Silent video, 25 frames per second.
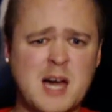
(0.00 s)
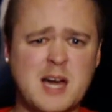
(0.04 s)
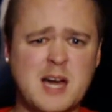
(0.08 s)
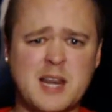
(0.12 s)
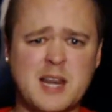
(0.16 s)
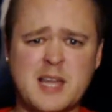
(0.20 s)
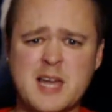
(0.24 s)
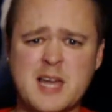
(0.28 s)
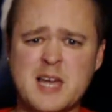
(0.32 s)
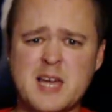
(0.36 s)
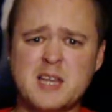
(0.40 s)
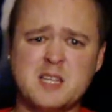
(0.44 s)

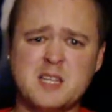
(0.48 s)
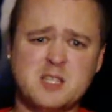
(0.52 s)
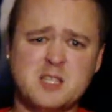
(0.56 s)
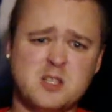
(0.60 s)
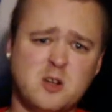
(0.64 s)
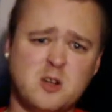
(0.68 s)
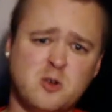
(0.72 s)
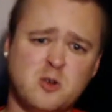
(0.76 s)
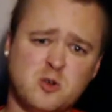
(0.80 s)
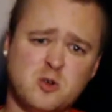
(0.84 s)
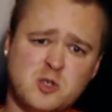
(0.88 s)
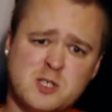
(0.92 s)
And again, it
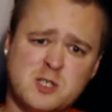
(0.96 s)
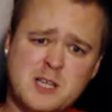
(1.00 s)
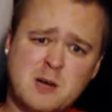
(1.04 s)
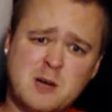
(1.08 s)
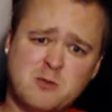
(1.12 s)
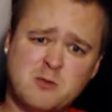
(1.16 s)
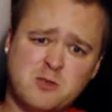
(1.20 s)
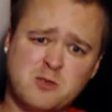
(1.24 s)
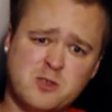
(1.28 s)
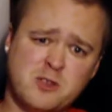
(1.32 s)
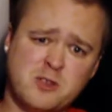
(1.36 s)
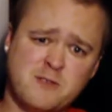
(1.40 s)
all goes
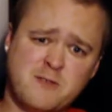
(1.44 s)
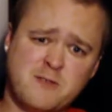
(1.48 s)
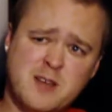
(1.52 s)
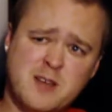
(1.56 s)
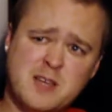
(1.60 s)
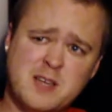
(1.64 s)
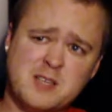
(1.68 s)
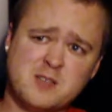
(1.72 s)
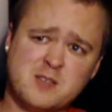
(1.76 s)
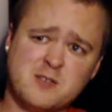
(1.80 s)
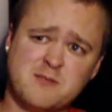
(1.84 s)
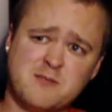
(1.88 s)
down to the
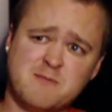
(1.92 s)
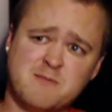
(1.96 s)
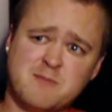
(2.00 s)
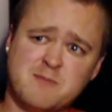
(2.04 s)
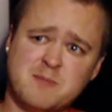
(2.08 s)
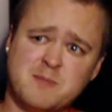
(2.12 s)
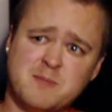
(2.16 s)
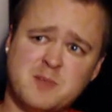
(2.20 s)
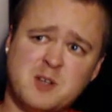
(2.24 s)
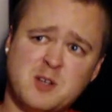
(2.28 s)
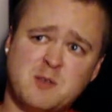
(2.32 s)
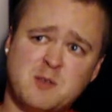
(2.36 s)
very sort of
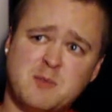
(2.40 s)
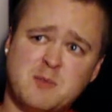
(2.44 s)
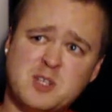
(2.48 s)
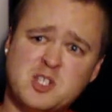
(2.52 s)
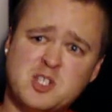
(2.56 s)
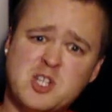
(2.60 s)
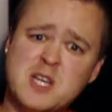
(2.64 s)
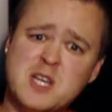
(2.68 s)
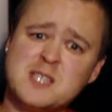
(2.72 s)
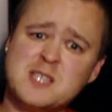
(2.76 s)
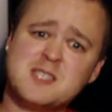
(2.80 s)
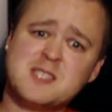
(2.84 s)
you know
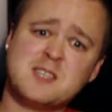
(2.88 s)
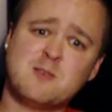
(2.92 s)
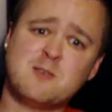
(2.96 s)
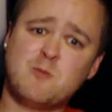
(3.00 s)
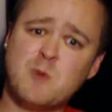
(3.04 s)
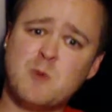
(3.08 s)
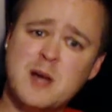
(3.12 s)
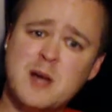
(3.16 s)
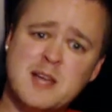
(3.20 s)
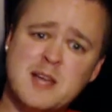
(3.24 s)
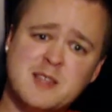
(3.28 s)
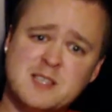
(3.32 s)
majestic
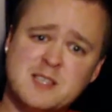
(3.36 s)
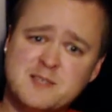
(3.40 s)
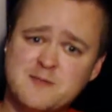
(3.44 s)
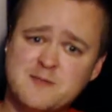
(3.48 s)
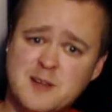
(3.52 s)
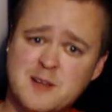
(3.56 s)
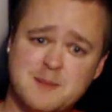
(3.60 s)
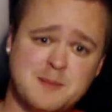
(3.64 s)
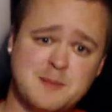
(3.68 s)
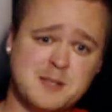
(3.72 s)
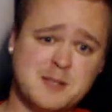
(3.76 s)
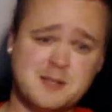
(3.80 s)
way this
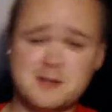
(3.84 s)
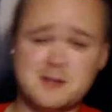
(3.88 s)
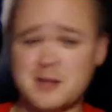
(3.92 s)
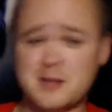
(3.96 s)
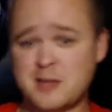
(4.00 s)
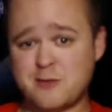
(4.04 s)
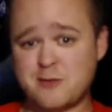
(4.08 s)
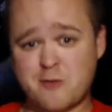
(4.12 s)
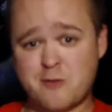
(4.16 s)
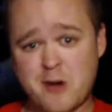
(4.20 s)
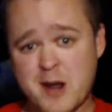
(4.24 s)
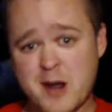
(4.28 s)
film is
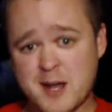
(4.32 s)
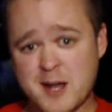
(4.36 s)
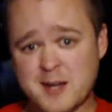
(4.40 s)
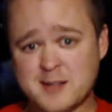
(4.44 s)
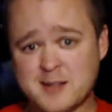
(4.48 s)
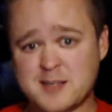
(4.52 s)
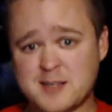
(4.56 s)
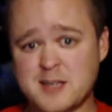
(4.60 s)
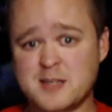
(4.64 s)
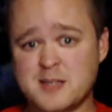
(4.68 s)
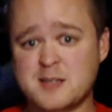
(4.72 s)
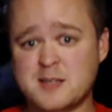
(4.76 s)

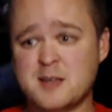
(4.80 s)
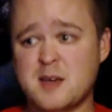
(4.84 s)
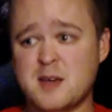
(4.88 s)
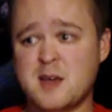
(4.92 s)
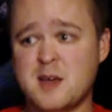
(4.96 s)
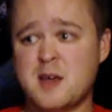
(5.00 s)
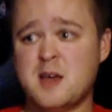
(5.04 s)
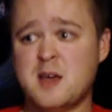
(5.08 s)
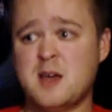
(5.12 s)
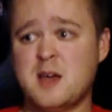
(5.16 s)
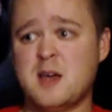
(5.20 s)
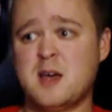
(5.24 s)
directed.
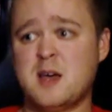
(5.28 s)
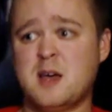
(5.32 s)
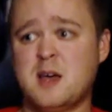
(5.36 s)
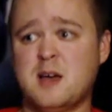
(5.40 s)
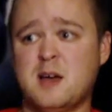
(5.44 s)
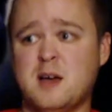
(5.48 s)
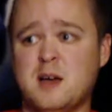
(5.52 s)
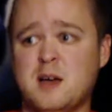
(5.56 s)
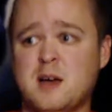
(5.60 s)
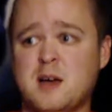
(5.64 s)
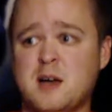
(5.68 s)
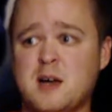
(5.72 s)

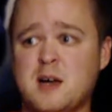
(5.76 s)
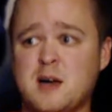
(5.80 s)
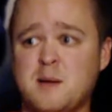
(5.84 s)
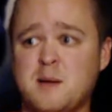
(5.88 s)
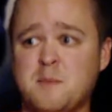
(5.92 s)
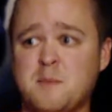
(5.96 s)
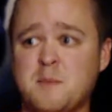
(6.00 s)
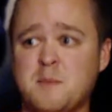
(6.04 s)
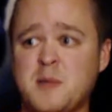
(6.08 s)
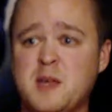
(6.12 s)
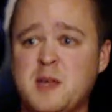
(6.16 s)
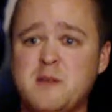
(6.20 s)

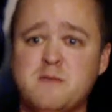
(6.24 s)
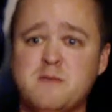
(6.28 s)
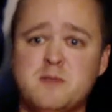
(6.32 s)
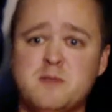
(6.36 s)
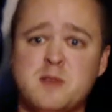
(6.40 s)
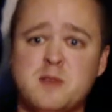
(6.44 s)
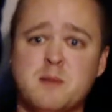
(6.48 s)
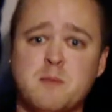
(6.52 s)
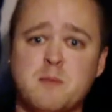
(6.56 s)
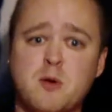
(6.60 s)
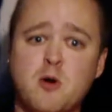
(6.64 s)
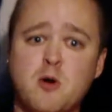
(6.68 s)
Um,
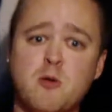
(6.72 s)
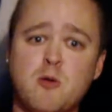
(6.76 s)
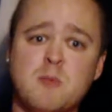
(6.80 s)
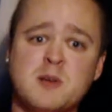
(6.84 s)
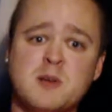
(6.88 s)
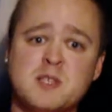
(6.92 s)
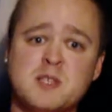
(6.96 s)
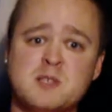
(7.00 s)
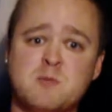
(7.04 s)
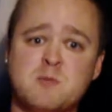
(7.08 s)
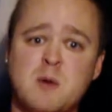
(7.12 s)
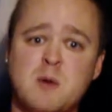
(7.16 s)
even the
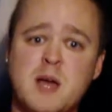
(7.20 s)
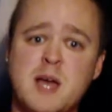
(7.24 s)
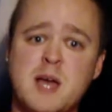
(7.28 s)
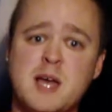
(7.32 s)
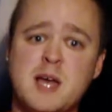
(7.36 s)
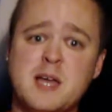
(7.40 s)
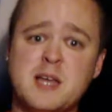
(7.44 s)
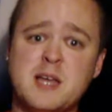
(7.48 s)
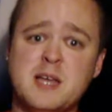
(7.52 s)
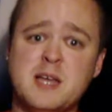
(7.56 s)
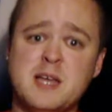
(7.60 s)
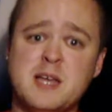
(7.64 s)
moments
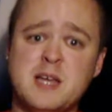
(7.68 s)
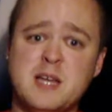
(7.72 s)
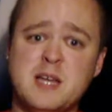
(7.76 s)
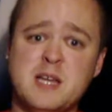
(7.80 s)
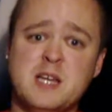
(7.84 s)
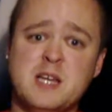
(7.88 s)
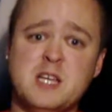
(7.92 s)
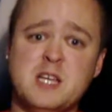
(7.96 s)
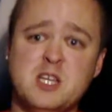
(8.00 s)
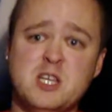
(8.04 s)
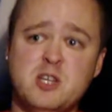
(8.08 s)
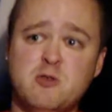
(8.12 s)
where
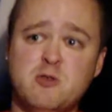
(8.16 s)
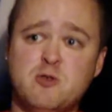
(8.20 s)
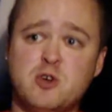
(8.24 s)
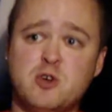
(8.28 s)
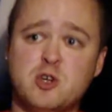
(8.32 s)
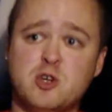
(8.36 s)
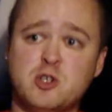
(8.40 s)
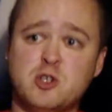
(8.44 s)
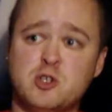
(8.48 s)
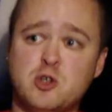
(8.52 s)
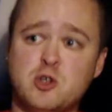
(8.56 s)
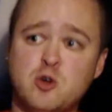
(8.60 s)
you
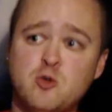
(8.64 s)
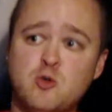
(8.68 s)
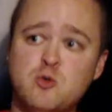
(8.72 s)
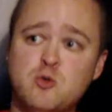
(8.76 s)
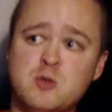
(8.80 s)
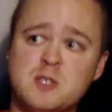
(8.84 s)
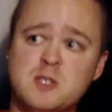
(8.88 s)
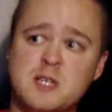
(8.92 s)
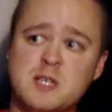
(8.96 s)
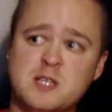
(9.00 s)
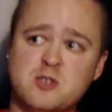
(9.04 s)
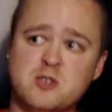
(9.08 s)
could
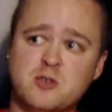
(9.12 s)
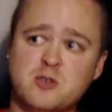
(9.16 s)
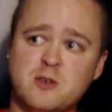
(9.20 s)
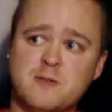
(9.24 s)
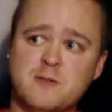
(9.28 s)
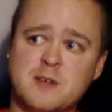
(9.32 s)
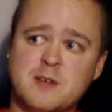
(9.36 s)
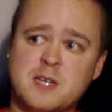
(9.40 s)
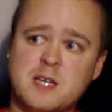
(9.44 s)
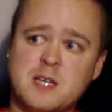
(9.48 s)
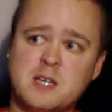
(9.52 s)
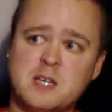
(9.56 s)
lose sort
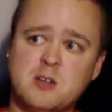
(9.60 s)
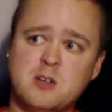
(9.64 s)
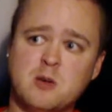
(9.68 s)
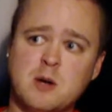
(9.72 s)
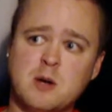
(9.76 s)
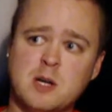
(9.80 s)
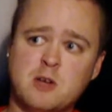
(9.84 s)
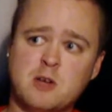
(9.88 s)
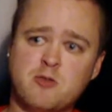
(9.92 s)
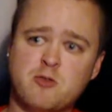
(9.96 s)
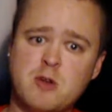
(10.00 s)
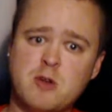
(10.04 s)
of a, you know
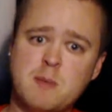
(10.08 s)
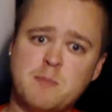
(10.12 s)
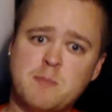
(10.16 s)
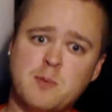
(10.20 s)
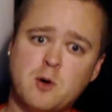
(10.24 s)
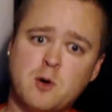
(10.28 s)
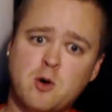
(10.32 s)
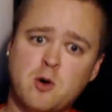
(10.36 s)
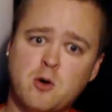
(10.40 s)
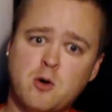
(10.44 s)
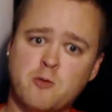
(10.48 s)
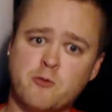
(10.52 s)
a grip
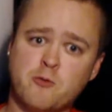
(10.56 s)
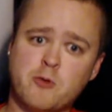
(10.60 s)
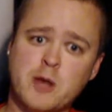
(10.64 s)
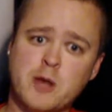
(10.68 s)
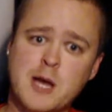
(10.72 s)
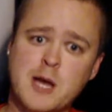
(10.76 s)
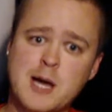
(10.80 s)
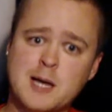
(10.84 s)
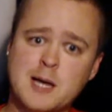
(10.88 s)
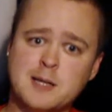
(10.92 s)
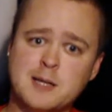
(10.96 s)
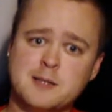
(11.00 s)
of
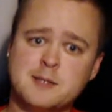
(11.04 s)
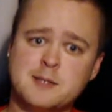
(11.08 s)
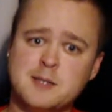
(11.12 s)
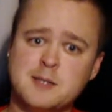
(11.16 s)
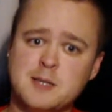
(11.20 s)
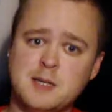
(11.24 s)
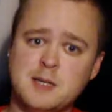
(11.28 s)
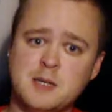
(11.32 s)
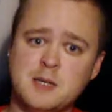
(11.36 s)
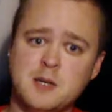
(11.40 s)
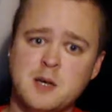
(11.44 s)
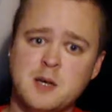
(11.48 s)

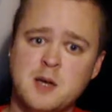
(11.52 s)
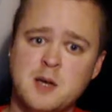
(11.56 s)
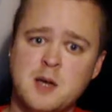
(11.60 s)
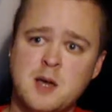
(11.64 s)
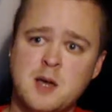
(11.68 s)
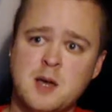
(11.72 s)
reality,